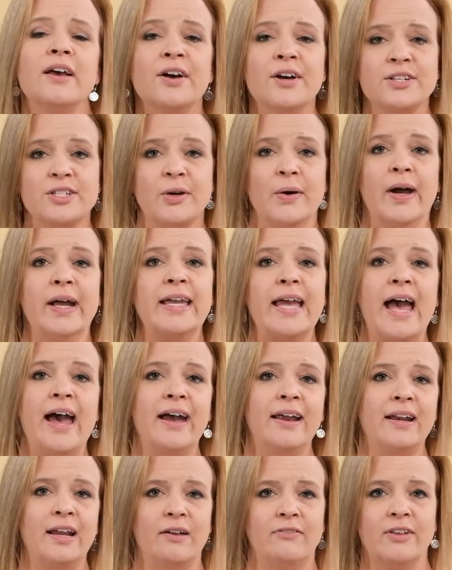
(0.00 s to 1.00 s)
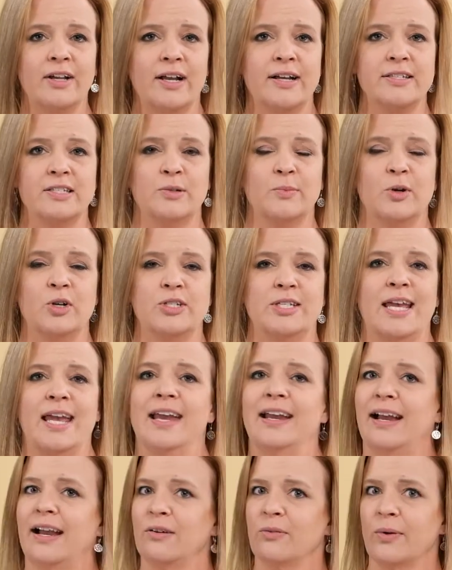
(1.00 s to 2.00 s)
So again, if the customer is
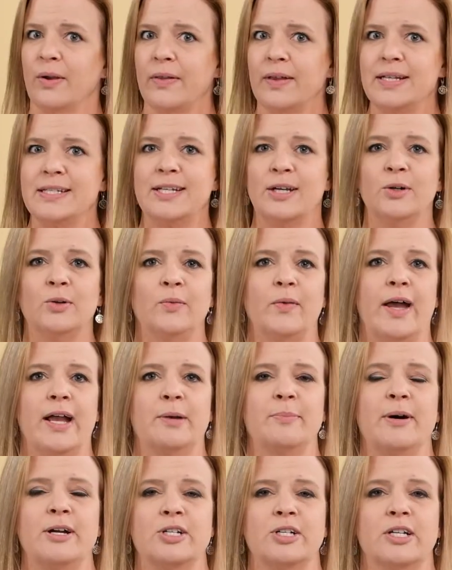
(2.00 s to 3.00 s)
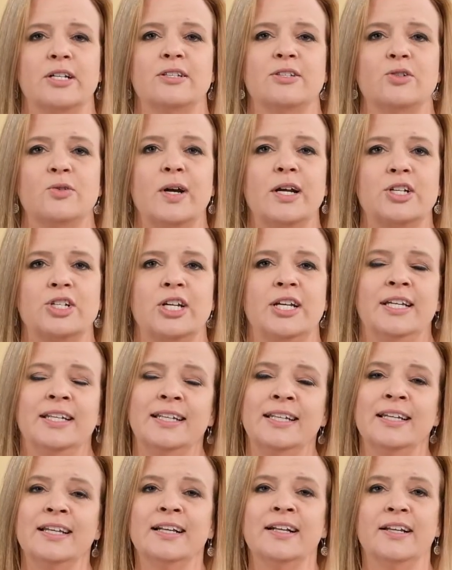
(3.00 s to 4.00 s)
saying, I really don't like much constriction,